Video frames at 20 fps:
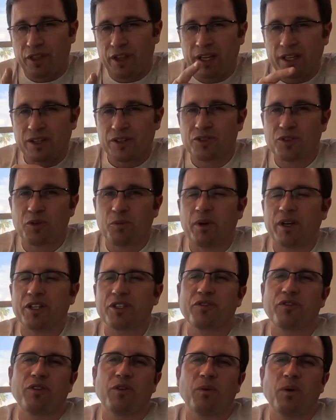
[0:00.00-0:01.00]
thank you so much
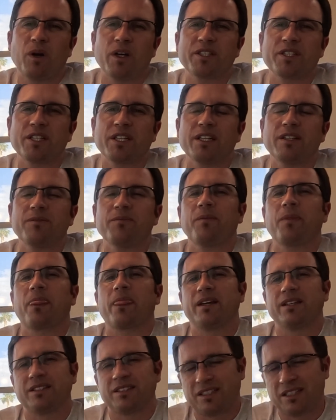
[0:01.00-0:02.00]
for watching.
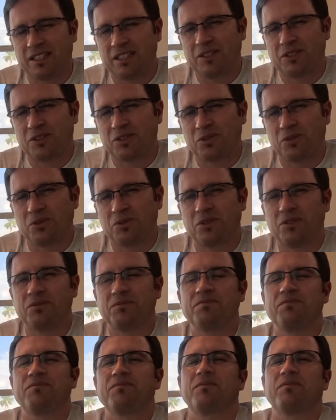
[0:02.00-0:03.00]
See you soon.
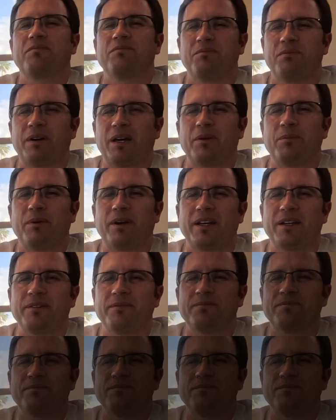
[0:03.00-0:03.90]
Bye bye.